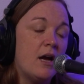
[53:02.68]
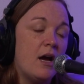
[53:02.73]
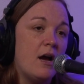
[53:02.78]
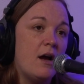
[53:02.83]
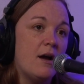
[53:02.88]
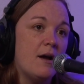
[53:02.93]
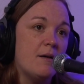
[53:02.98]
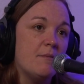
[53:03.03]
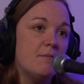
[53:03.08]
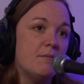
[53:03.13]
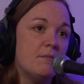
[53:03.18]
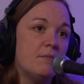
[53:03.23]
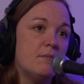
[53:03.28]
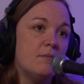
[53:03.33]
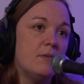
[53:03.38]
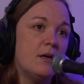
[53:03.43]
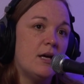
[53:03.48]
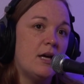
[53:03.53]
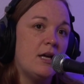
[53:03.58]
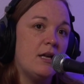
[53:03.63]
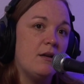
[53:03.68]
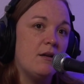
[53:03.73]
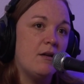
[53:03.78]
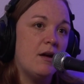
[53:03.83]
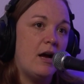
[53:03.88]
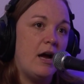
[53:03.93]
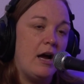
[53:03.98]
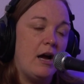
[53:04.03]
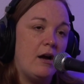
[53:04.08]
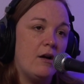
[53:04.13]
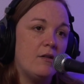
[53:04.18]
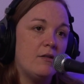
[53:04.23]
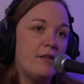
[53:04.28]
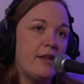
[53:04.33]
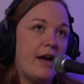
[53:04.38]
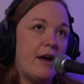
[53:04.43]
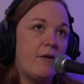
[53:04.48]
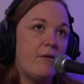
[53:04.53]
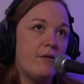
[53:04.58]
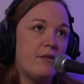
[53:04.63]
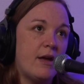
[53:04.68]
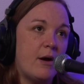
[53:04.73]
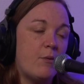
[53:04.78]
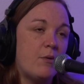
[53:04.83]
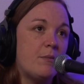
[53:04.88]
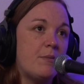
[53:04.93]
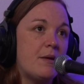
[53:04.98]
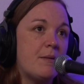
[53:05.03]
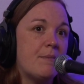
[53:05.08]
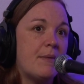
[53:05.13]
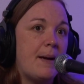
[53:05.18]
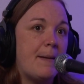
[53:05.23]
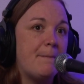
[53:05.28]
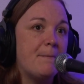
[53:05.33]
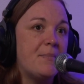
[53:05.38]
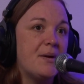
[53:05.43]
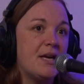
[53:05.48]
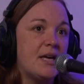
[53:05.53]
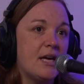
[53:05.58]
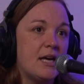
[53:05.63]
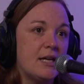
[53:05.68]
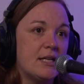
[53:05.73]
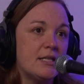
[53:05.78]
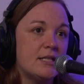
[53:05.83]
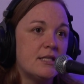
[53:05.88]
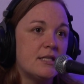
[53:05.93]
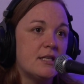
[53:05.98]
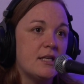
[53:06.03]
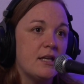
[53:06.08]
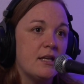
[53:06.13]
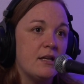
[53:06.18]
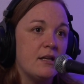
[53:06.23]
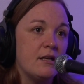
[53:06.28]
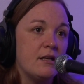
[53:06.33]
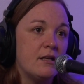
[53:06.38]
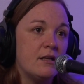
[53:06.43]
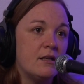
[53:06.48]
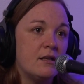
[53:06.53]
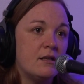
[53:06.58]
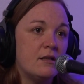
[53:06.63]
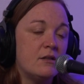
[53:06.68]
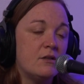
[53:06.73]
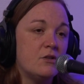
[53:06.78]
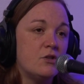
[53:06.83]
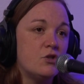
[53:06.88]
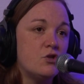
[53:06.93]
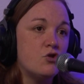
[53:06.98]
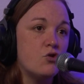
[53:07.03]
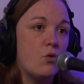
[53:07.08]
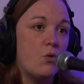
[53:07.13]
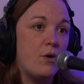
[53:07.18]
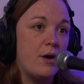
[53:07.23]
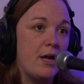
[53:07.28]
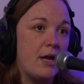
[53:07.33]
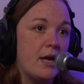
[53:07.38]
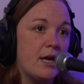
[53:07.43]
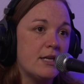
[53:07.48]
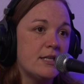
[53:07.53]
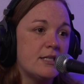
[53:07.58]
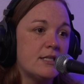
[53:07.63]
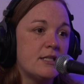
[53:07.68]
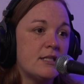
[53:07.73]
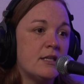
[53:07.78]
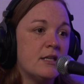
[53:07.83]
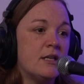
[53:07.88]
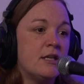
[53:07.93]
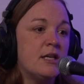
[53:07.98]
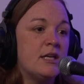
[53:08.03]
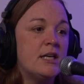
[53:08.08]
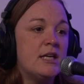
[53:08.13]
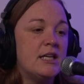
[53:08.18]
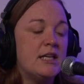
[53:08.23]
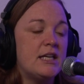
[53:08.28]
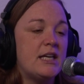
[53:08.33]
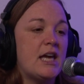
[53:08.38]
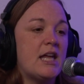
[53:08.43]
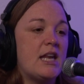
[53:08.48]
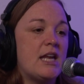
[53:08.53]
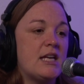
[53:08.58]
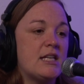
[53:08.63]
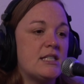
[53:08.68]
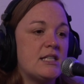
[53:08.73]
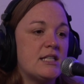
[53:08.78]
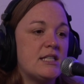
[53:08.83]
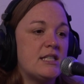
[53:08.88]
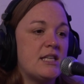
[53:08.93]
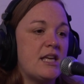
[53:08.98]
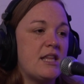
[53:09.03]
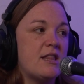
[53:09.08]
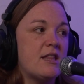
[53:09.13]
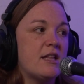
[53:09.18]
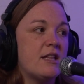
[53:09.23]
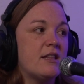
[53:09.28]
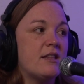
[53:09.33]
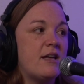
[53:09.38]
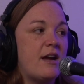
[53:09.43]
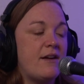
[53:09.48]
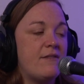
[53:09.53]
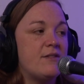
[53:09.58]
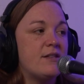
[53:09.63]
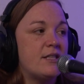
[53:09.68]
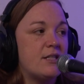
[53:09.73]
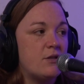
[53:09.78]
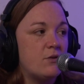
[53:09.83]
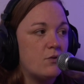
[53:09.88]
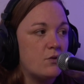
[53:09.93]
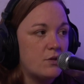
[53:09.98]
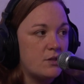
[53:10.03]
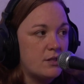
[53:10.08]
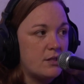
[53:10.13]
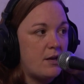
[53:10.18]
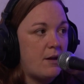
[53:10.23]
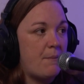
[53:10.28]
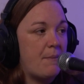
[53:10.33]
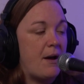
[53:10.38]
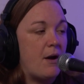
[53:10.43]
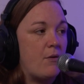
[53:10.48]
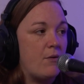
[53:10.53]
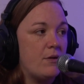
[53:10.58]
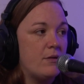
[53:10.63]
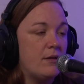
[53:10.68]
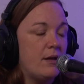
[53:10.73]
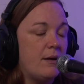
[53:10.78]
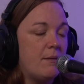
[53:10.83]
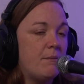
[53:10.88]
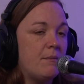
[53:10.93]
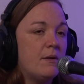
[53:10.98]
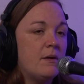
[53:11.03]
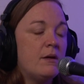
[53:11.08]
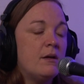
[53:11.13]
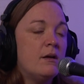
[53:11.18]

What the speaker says: love that. And that would be my biggest joy, is getting to see the life skills come out in them.